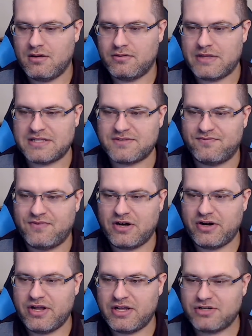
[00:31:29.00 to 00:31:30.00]
That's
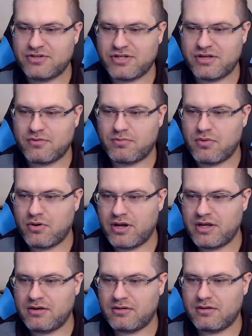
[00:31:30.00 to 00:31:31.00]
very interesting
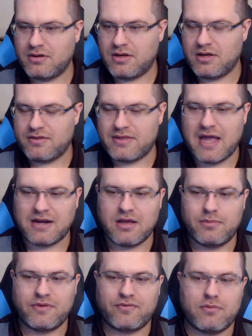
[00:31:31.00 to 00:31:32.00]
reporting. That
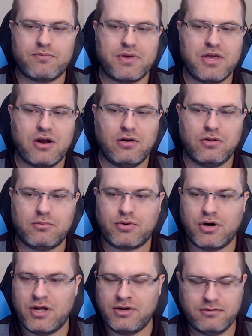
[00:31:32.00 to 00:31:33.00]
coming from Pierre
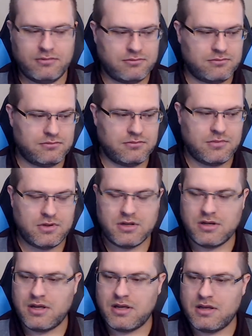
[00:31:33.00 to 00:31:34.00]
LeBrun.
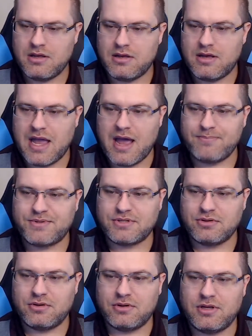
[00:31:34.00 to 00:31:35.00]

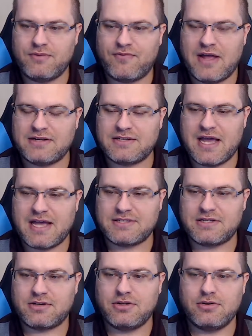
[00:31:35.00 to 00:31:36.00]
Absolutely
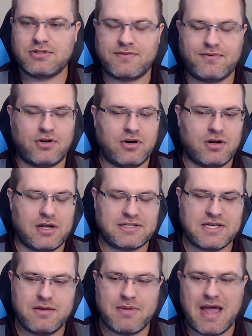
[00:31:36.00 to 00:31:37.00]
fantastic news if you're a
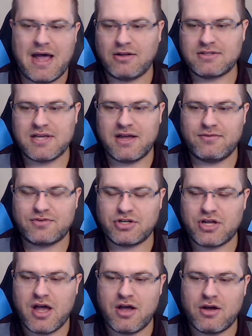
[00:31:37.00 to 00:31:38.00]
team outside of
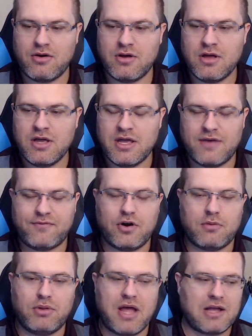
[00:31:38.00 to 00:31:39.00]
Chicago. If
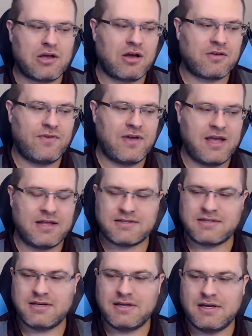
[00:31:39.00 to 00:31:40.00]
you're a Blackhawk
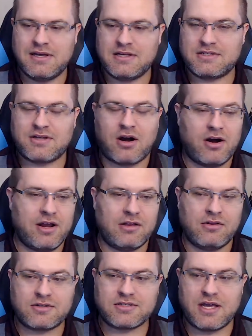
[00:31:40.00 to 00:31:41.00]
fans, sorry,
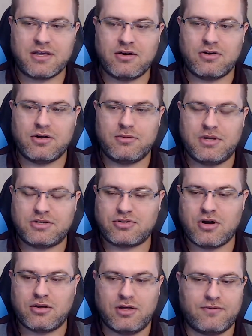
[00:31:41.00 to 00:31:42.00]
it looks like you're going to be
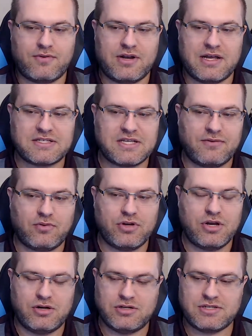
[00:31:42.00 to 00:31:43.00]
struggling for the next several
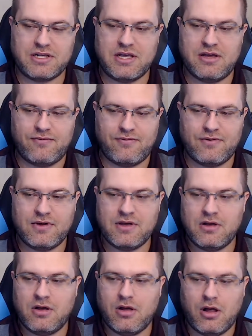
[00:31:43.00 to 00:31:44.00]
years if
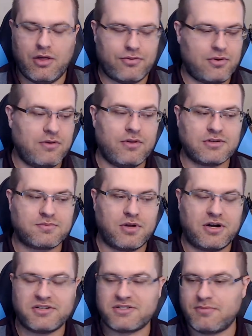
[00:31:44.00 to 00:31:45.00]
all three of those
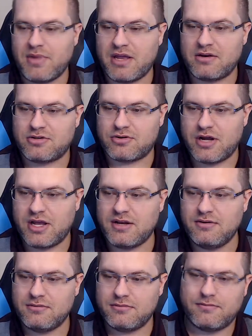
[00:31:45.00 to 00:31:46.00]
players demand a
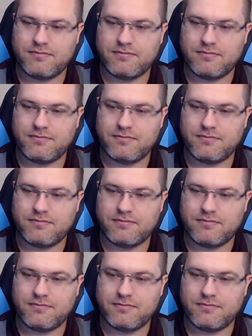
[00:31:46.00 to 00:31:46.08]
trade.